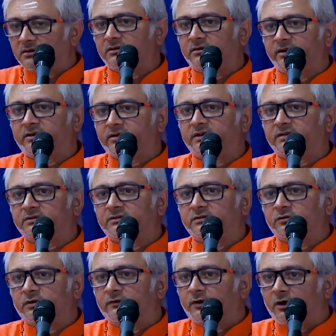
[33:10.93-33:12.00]
it is,
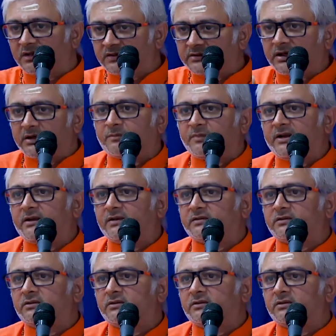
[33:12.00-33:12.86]
you have lost that place.